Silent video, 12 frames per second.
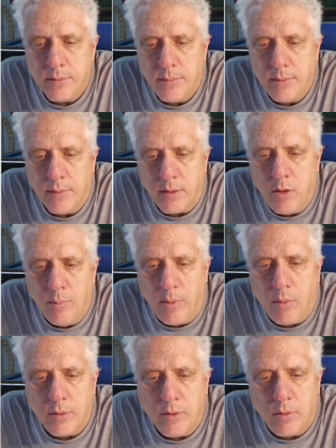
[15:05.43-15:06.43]
And the cue ball
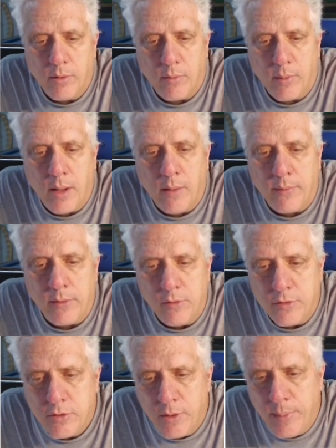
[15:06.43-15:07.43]
would go to the rail, and you
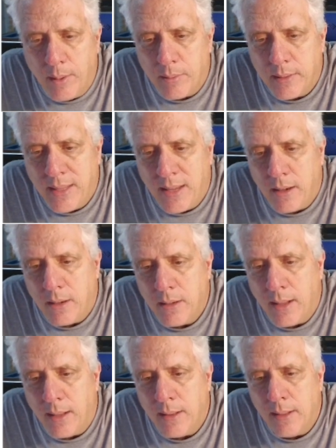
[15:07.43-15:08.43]
should be able to get it
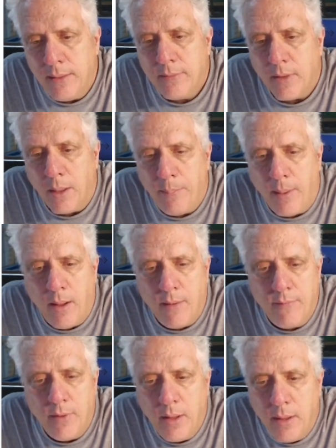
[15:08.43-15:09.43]
at least
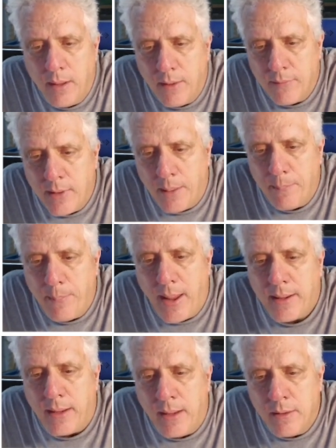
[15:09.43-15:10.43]
above, if not
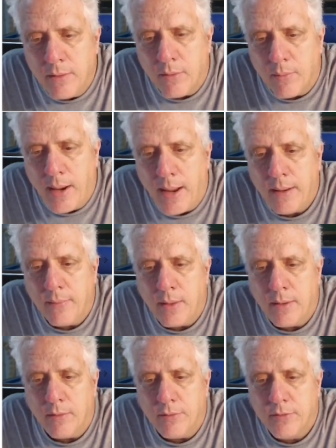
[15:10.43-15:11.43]
back into the rack, and then
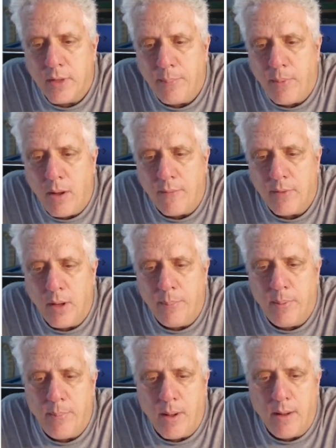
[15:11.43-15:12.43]
it'll skip off up
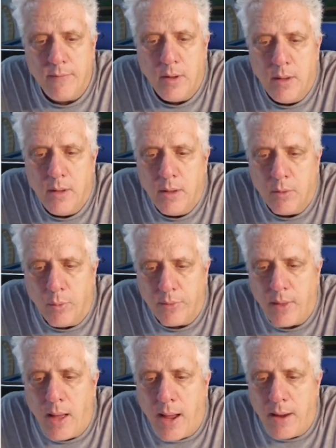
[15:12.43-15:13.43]
above with
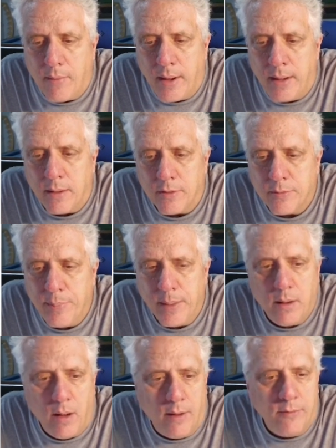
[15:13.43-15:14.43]
a high right English.
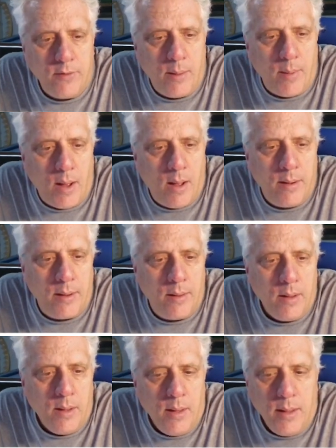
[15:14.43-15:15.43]
Because I'm on,
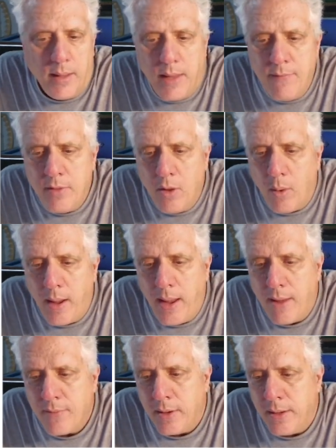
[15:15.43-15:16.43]
even though I
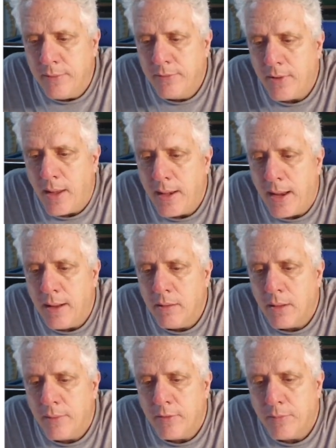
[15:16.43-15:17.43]
have an inside angle
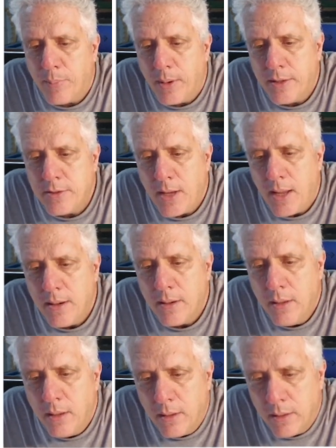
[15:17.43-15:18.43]
on this break shot,
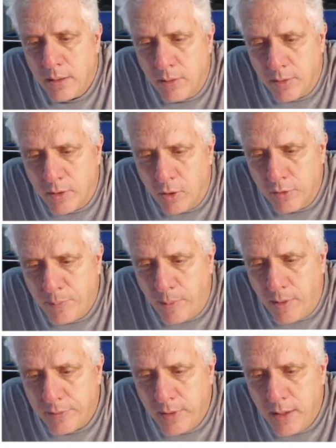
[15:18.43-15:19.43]
the ghost
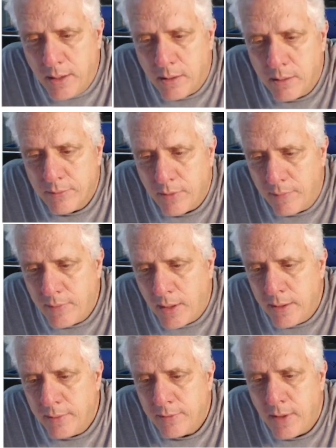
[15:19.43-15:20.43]
ball's here, so I've got an
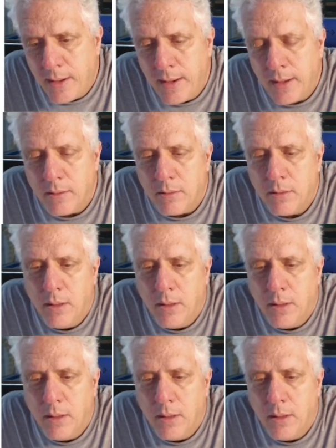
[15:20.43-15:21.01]
inside angle.